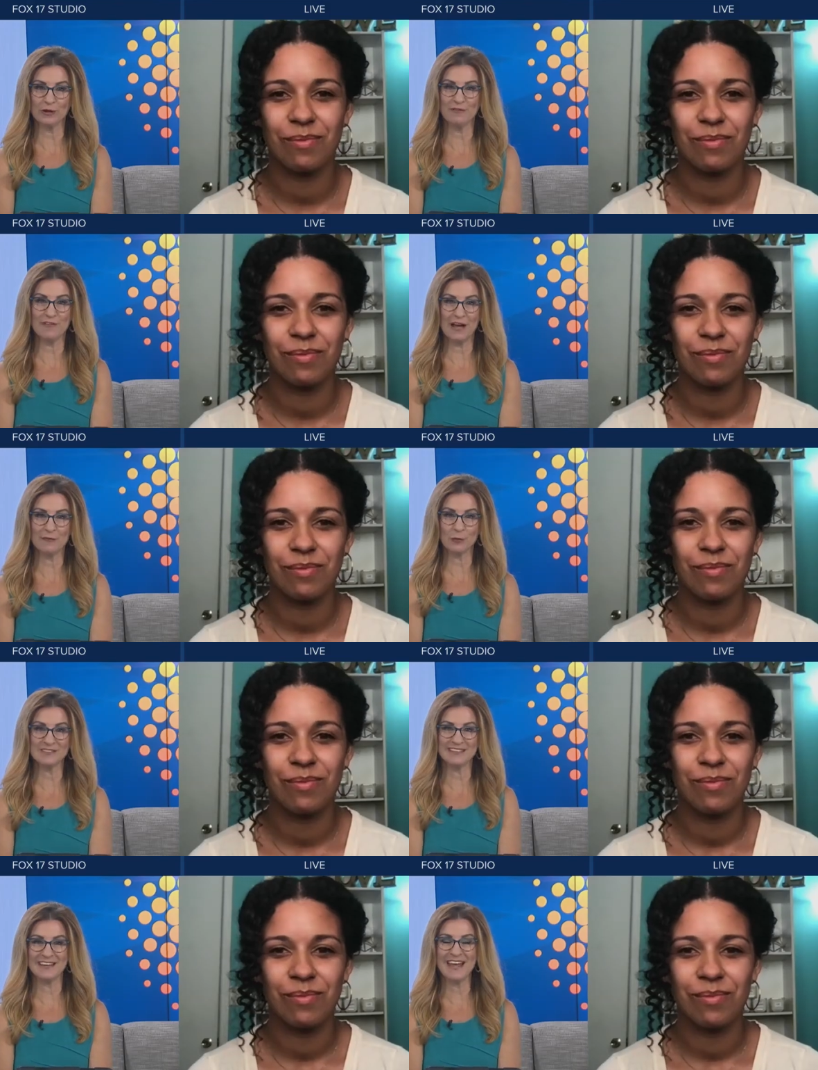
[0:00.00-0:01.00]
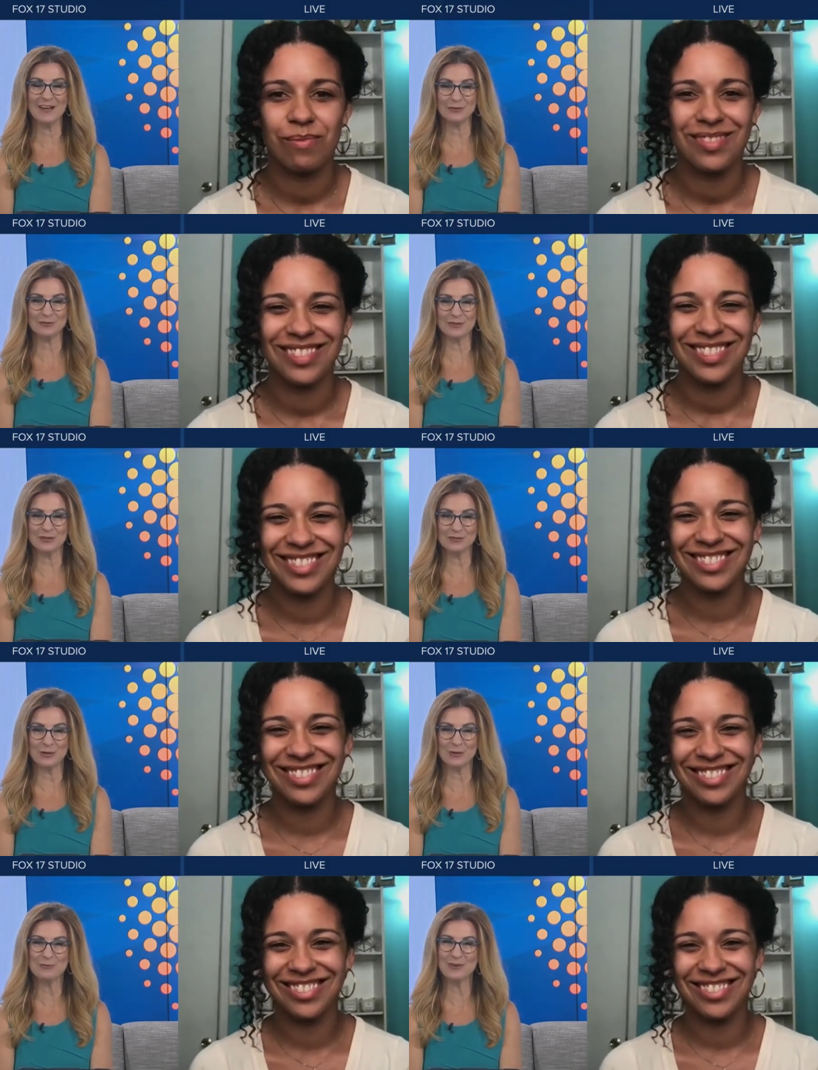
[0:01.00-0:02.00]
Speaker 1: of Five14 Candles, to the
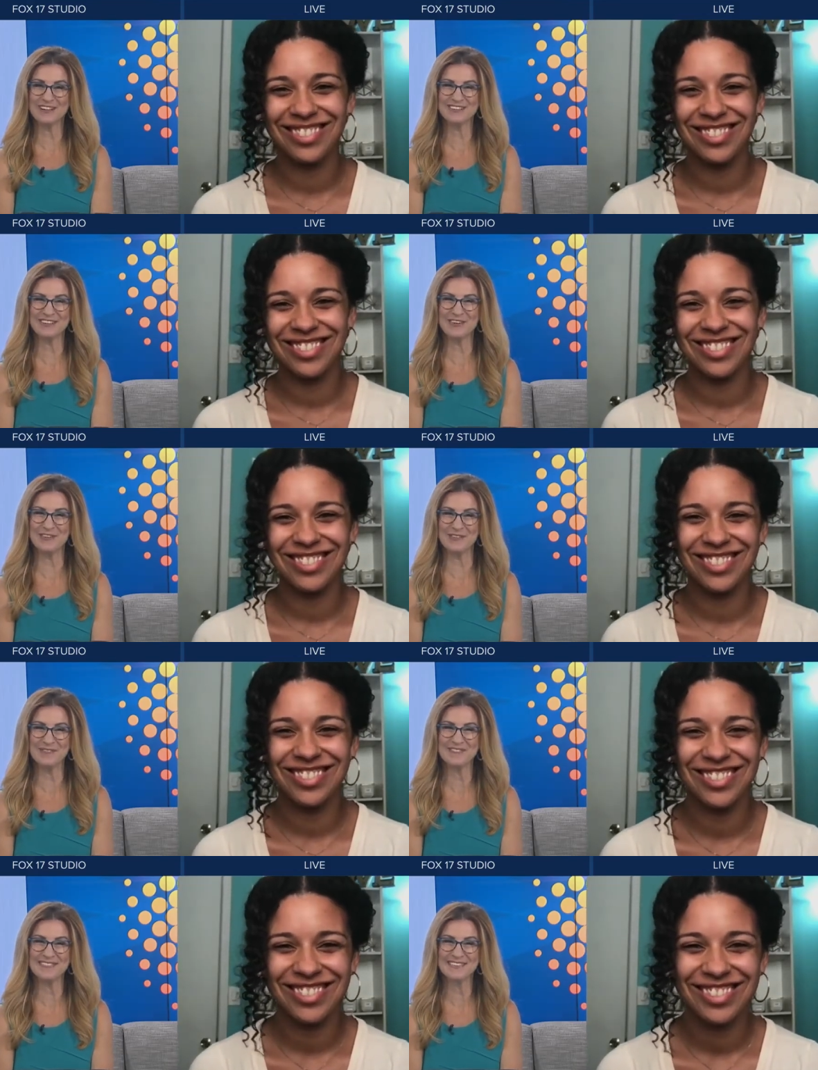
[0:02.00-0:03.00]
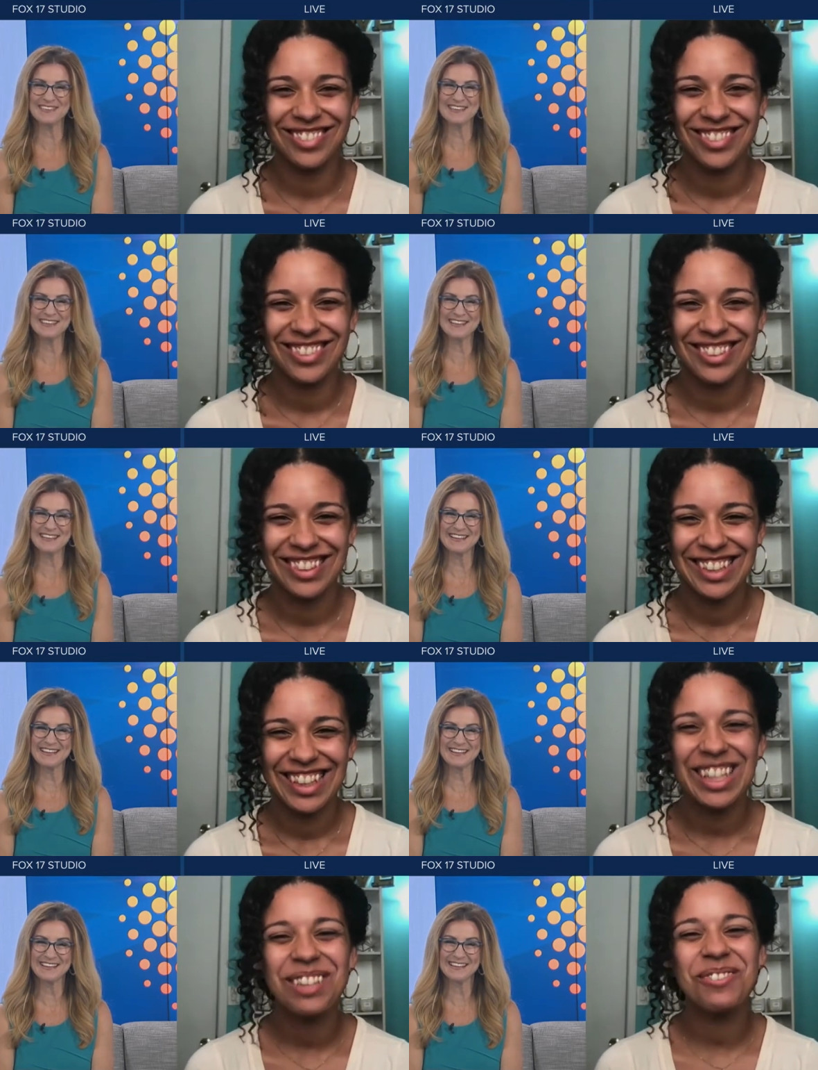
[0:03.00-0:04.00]
show. Good morning to you.
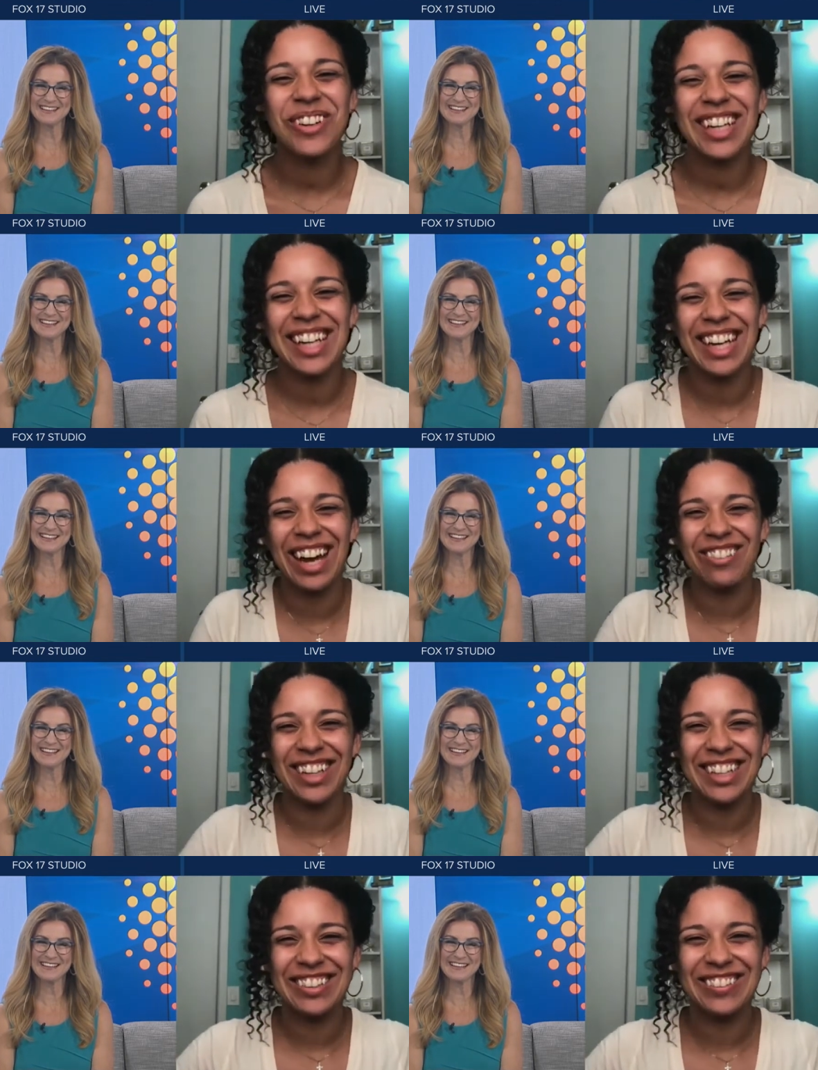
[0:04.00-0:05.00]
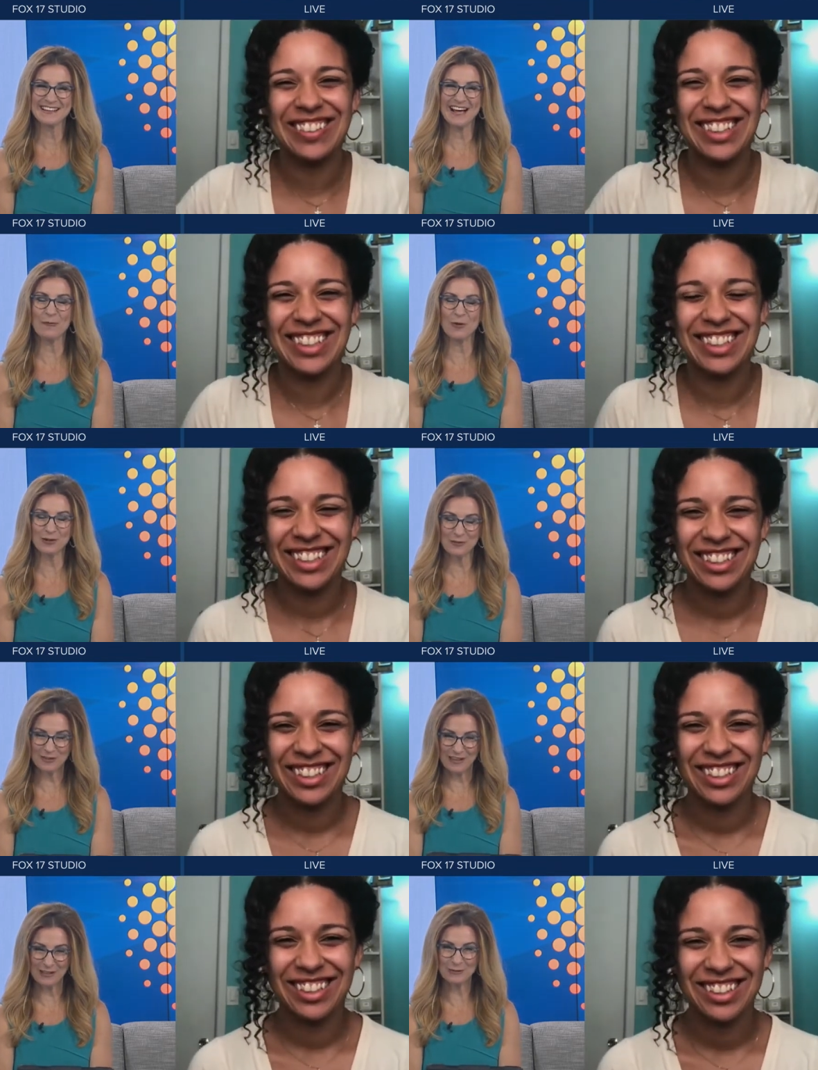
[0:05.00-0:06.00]
Speaker 2: Good morning. How are you?
Speaker 1: I'm wonderful.
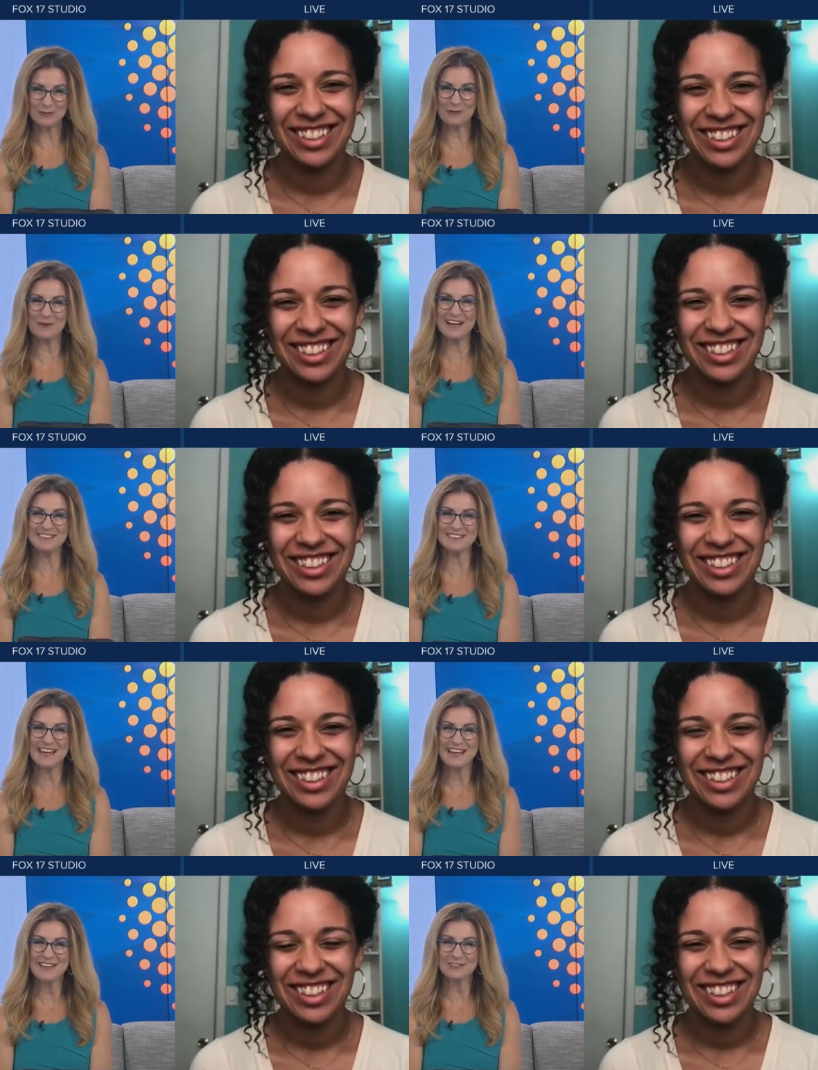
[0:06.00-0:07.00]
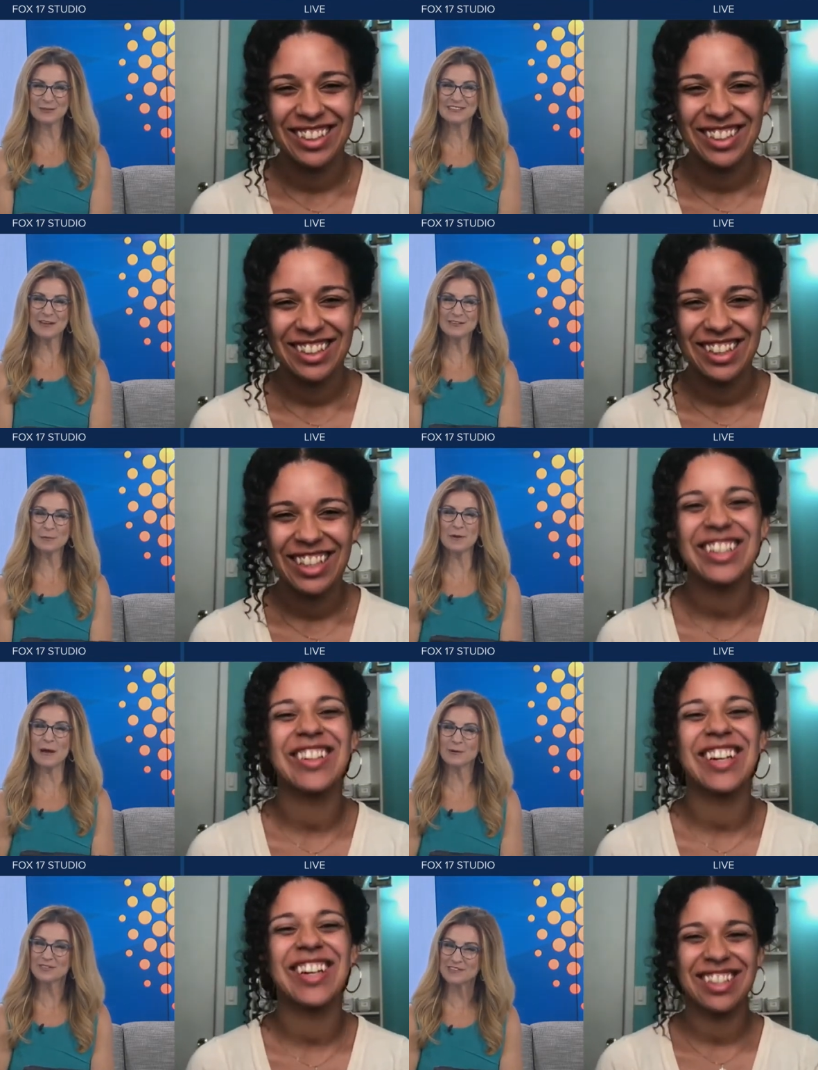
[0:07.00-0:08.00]
Thank you so much. So tell us a little bit
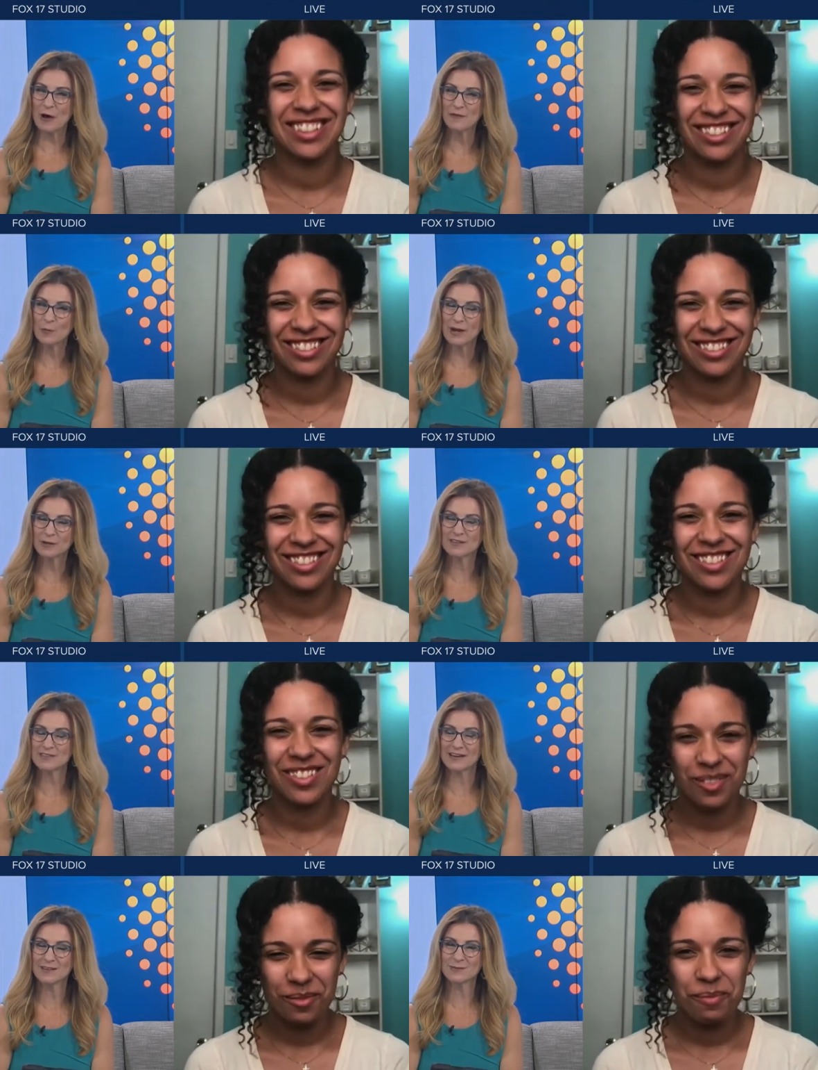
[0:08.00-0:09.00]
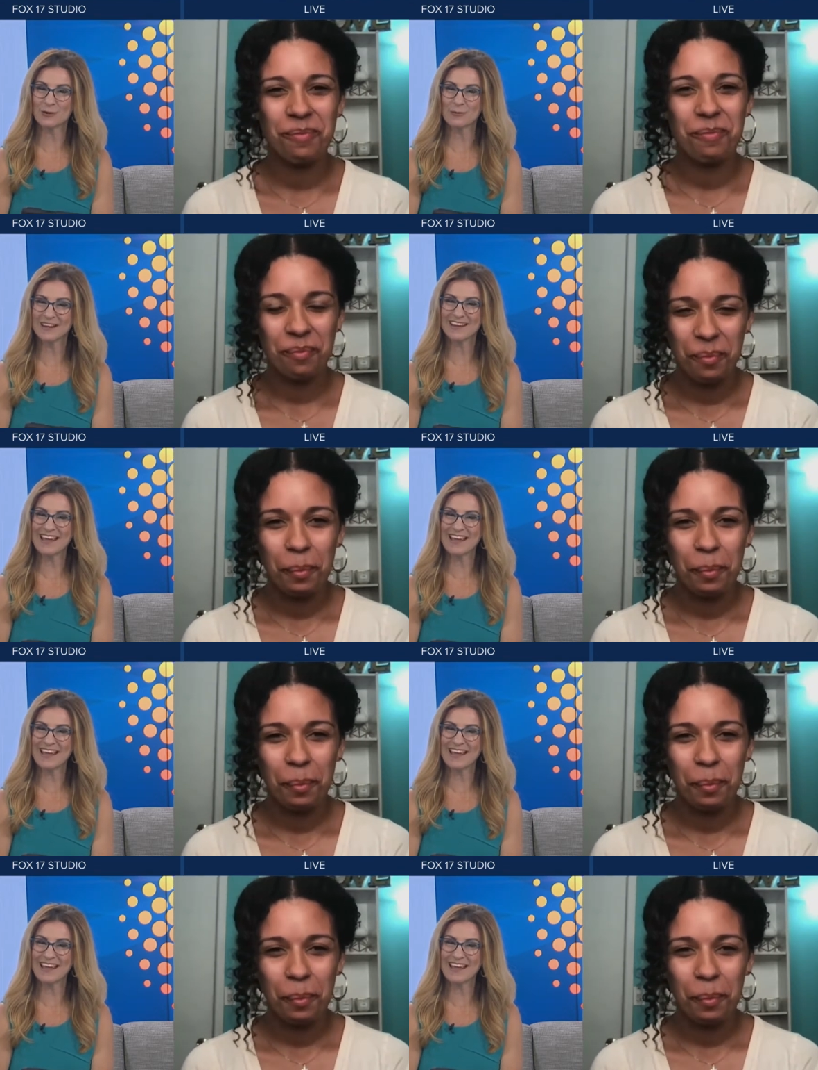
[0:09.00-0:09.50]
about yourself and why you decided to start making